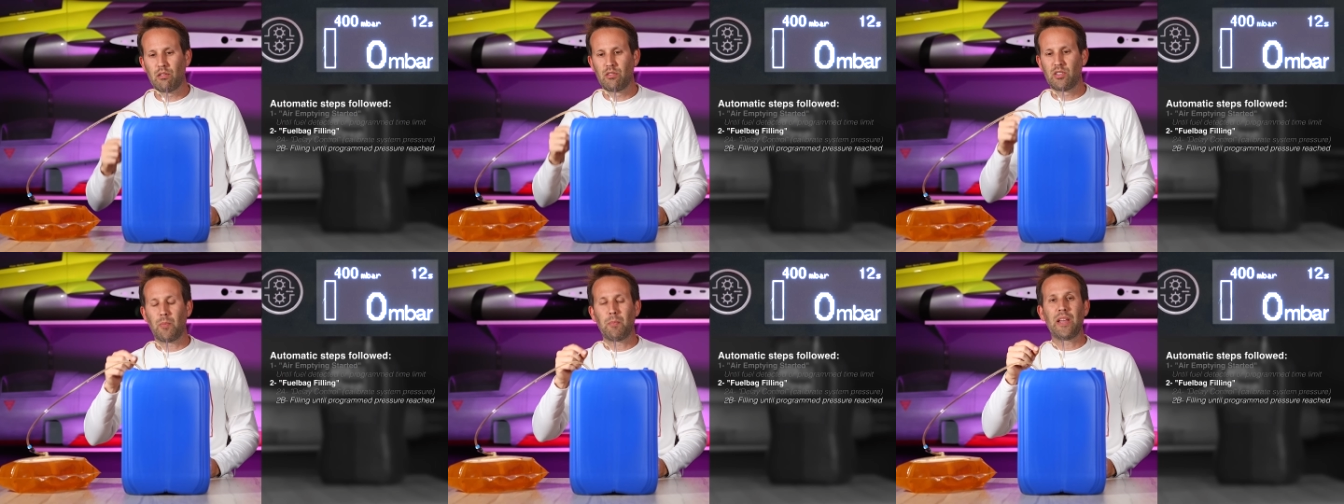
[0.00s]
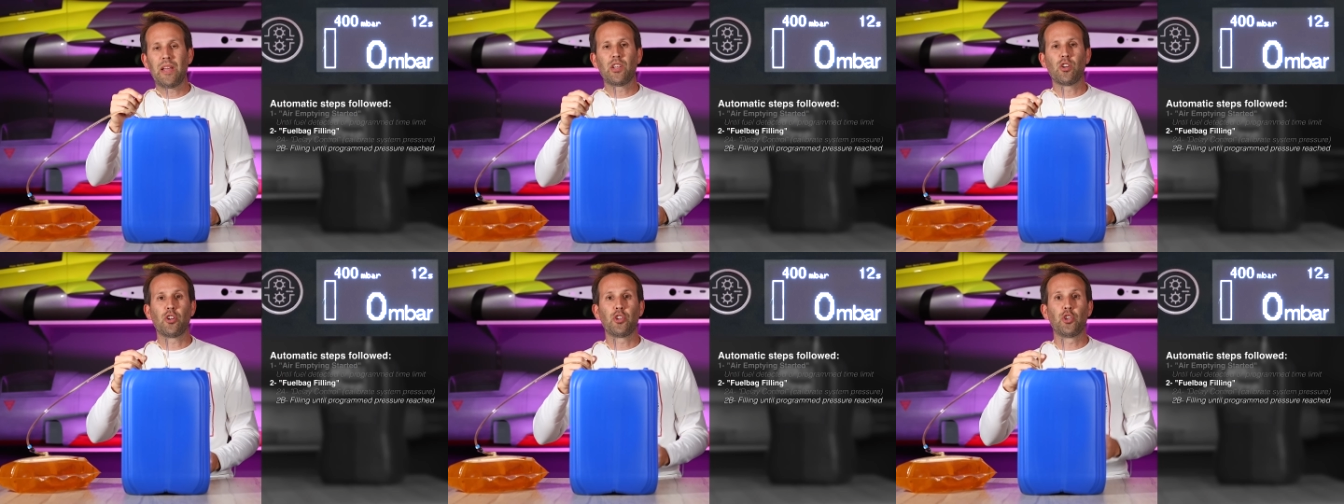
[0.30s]

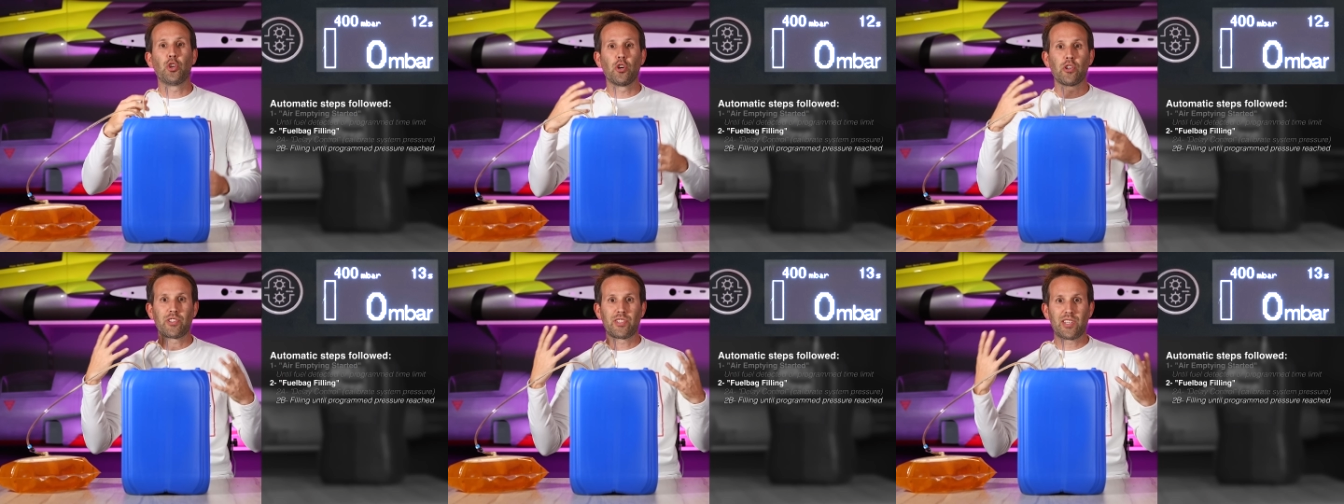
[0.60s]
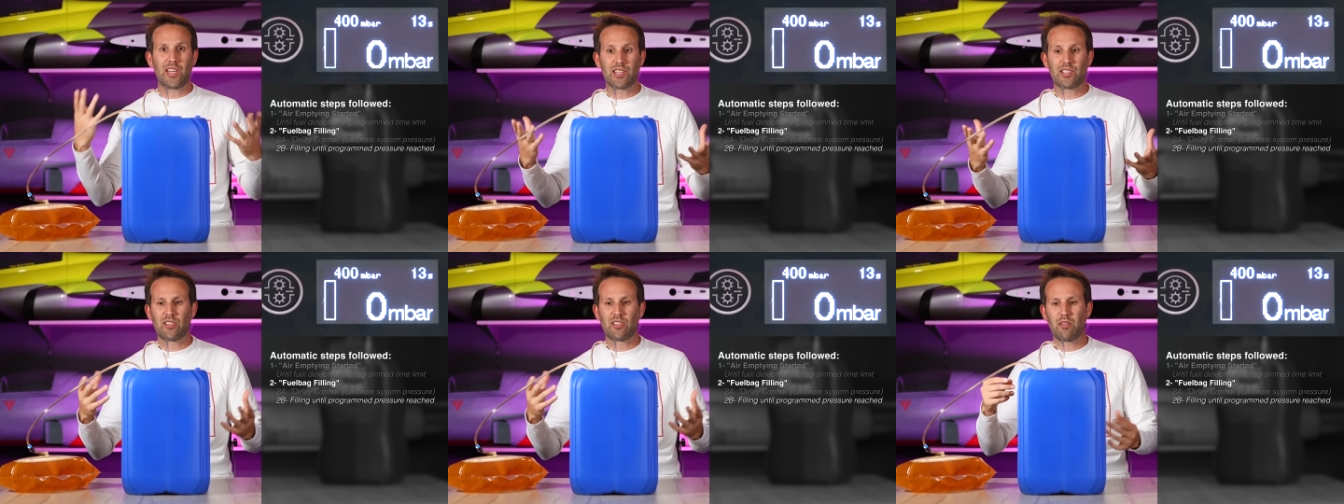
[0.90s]
depending on your
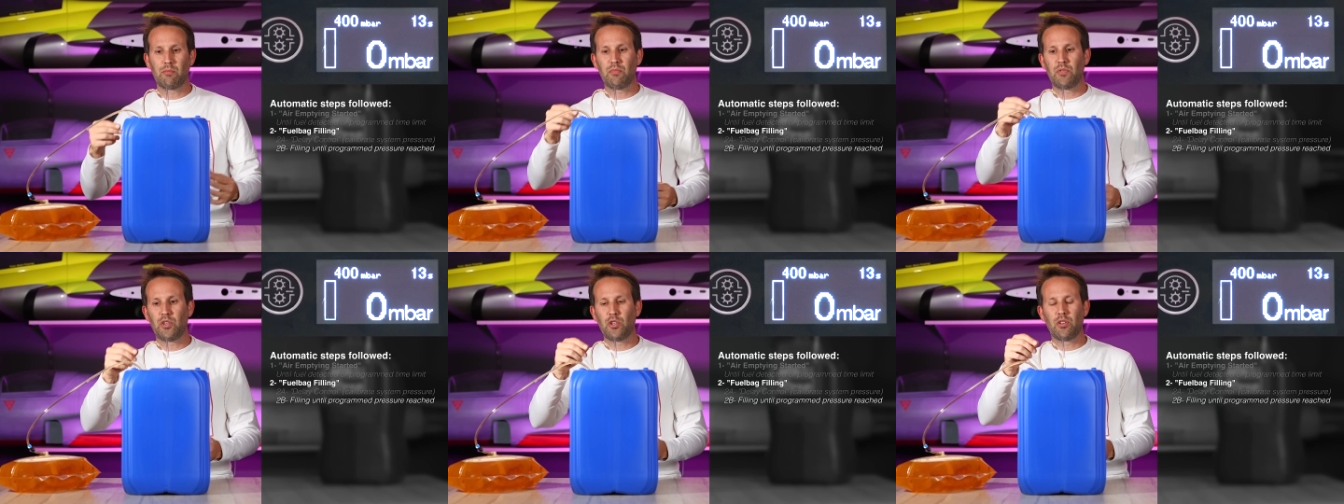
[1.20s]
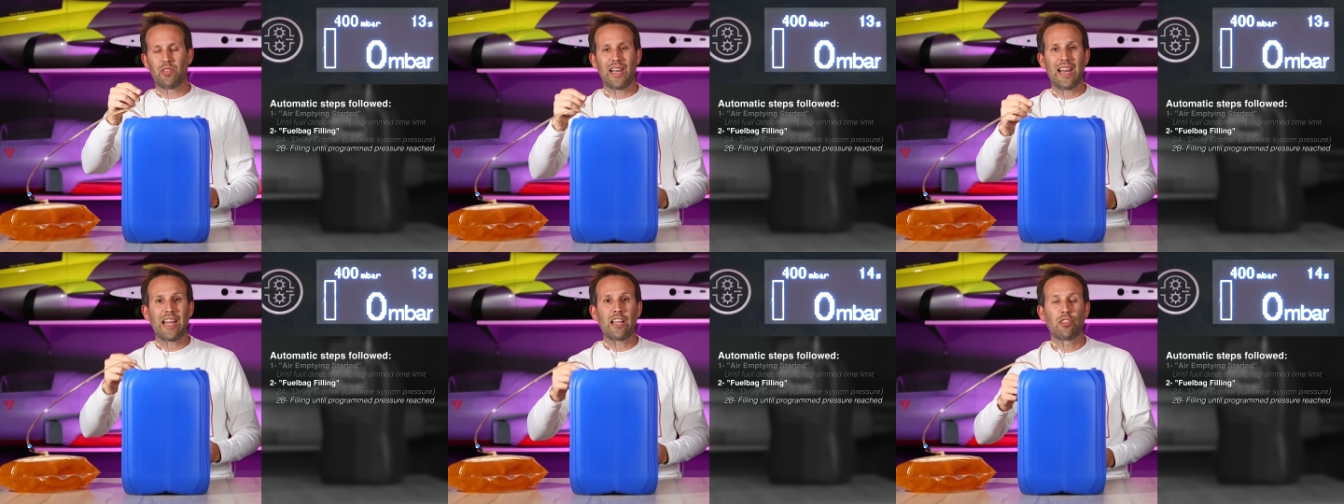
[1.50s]
system,
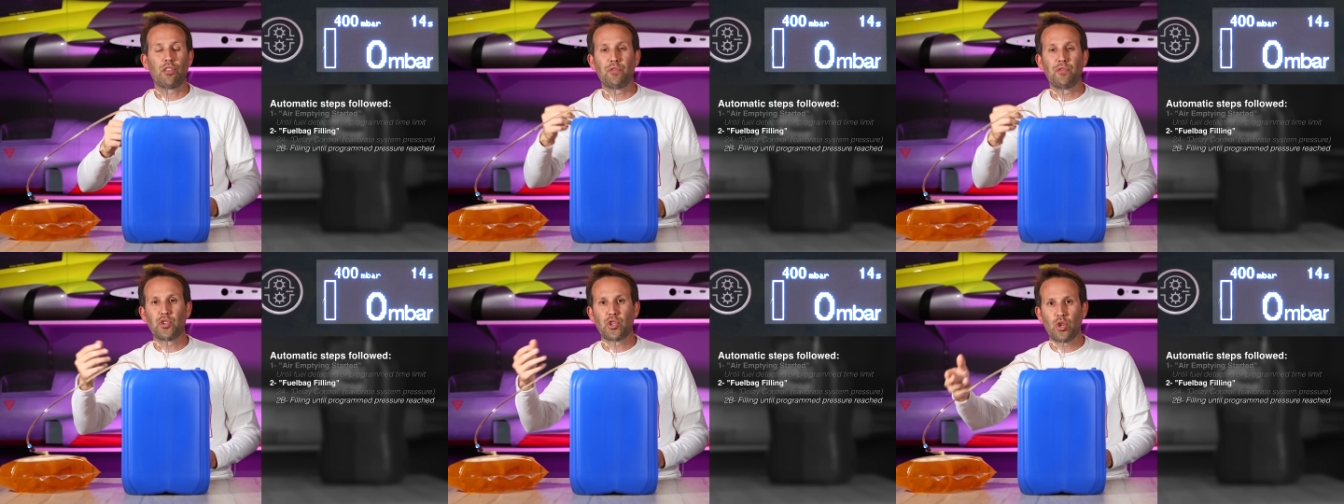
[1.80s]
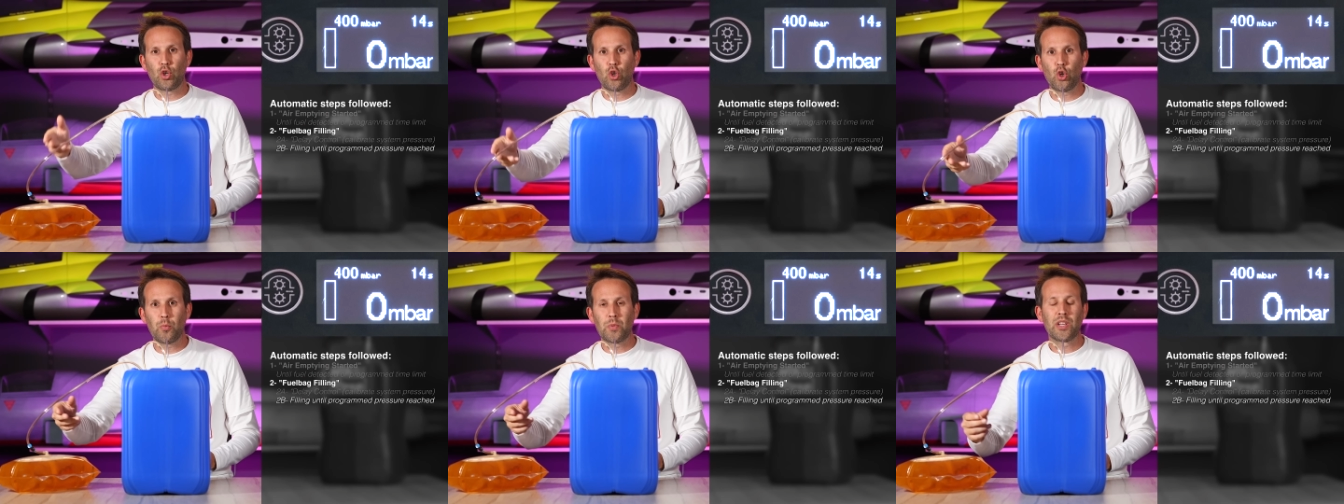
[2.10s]
length of
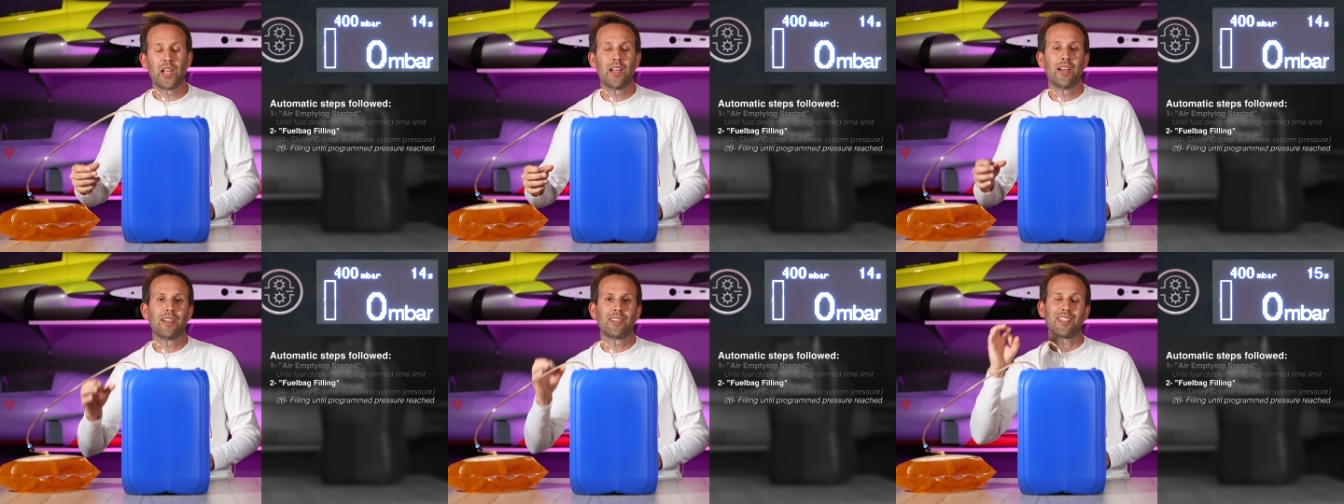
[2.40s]
tubes,